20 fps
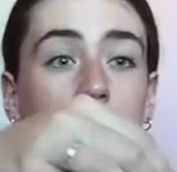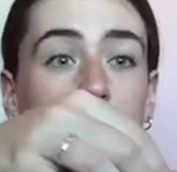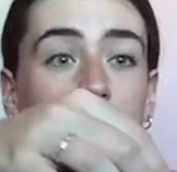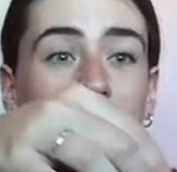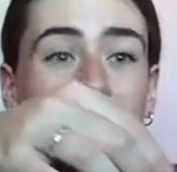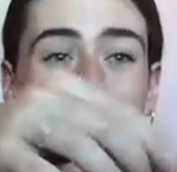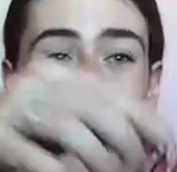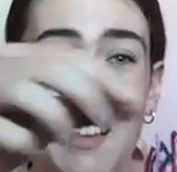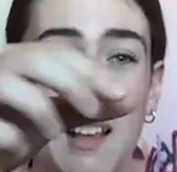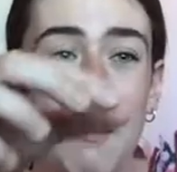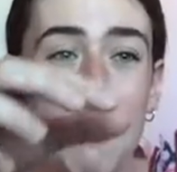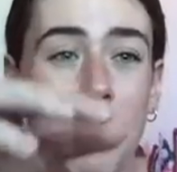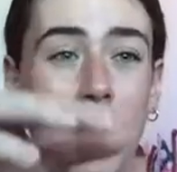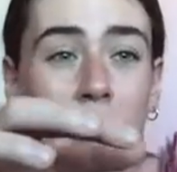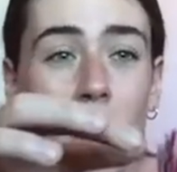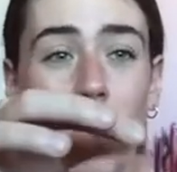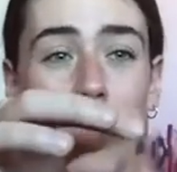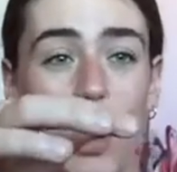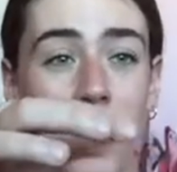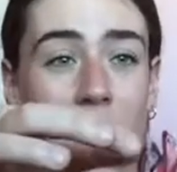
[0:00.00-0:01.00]
really
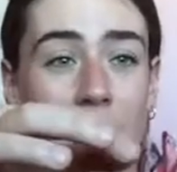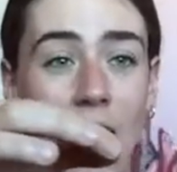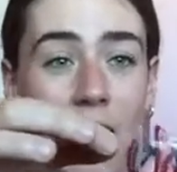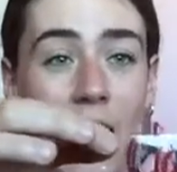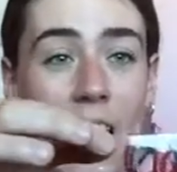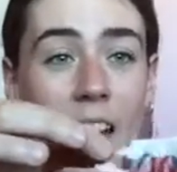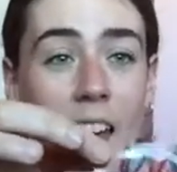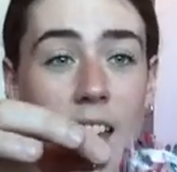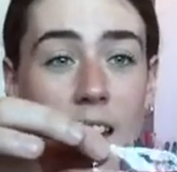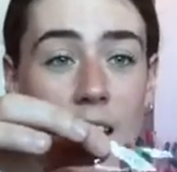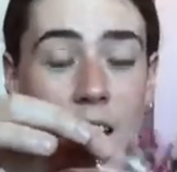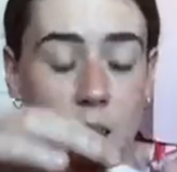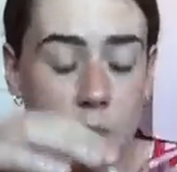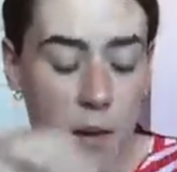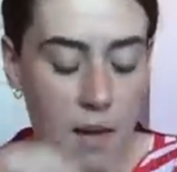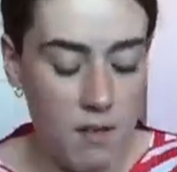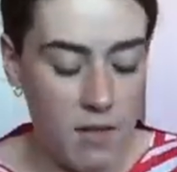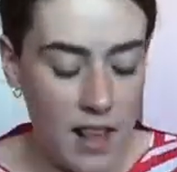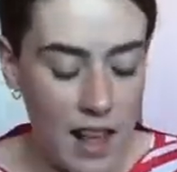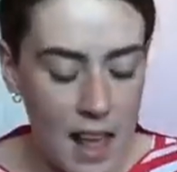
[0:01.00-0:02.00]
simply on like that to the
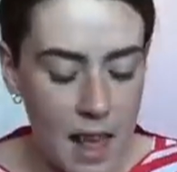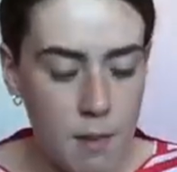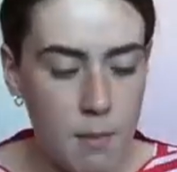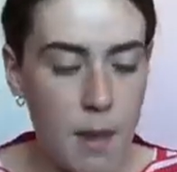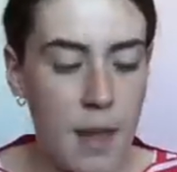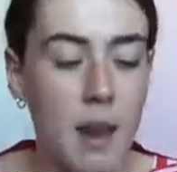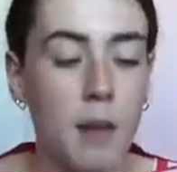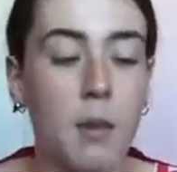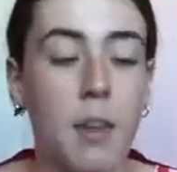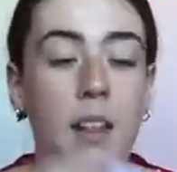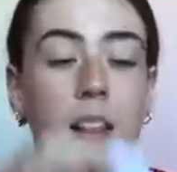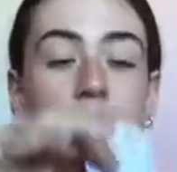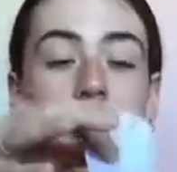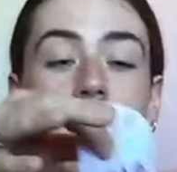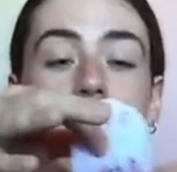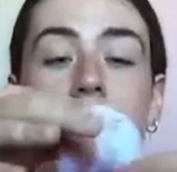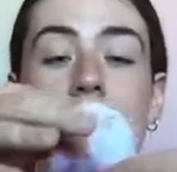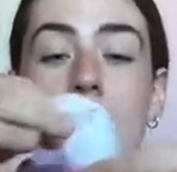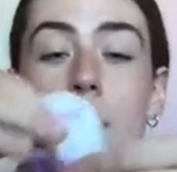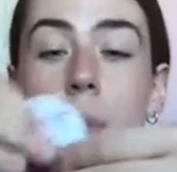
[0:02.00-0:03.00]
bit of tape. And I'm going to take
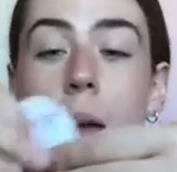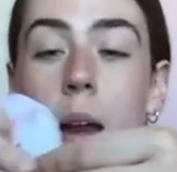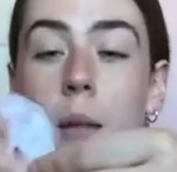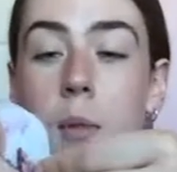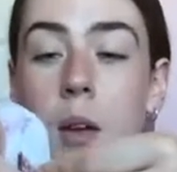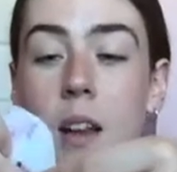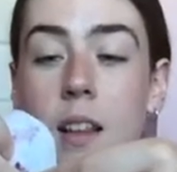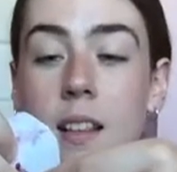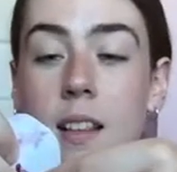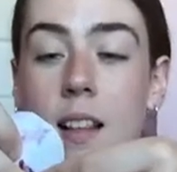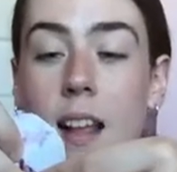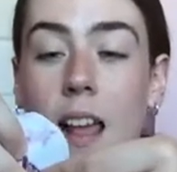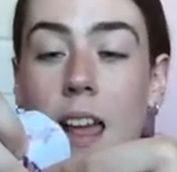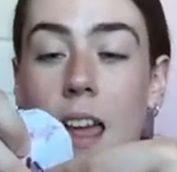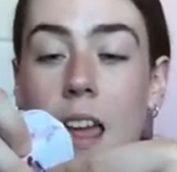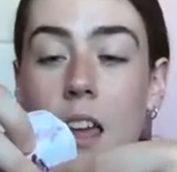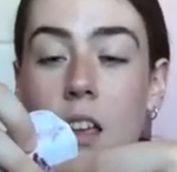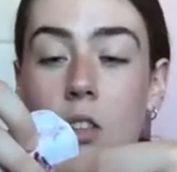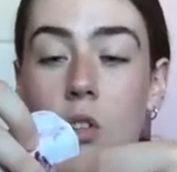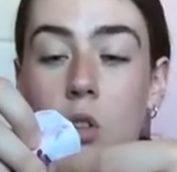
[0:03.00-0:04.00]
the tape and I'm going to stick
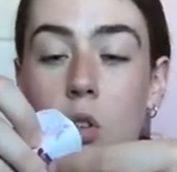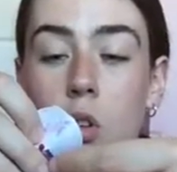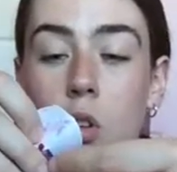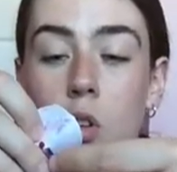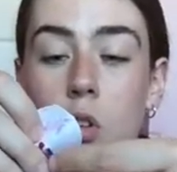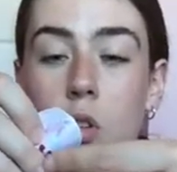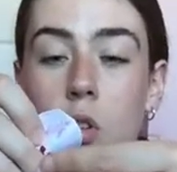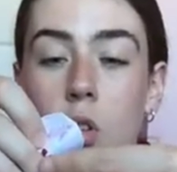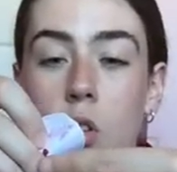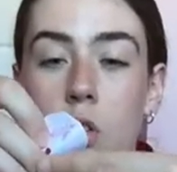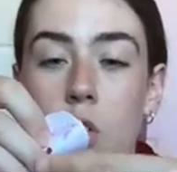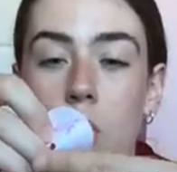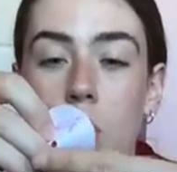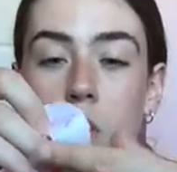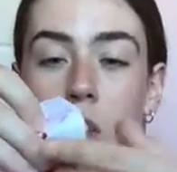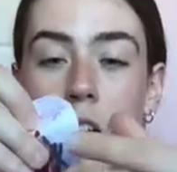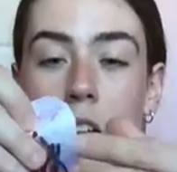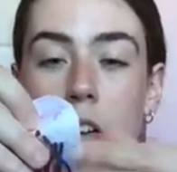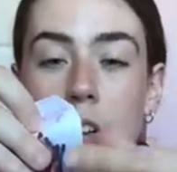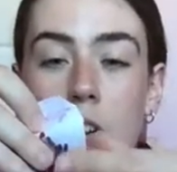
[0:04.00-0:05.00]
it to
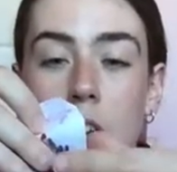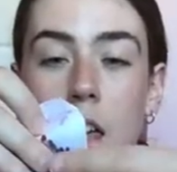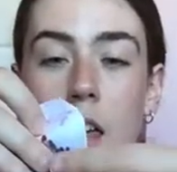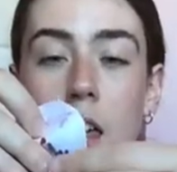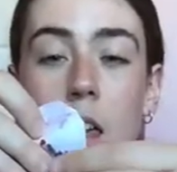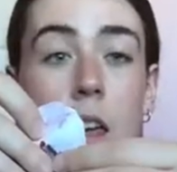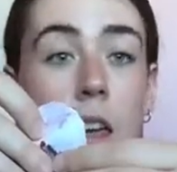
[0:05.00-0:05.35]
the